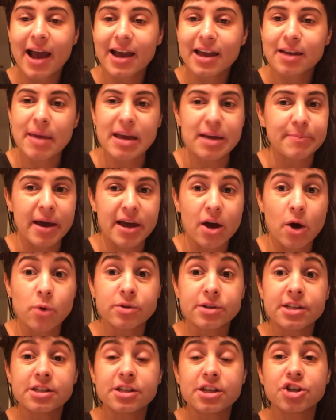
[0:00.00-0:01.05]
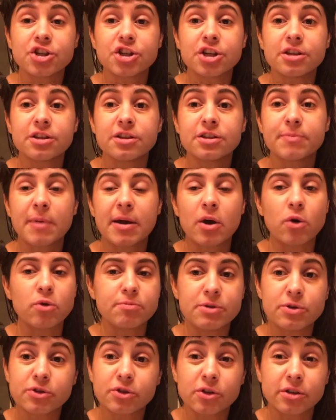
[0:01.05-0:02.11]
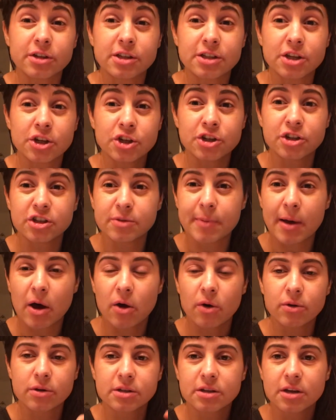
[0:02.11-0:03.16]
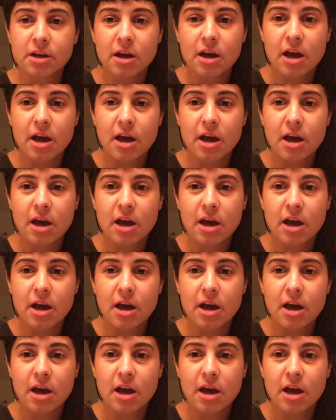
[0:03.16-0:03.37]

I can make my own decisions, my own musical decisions about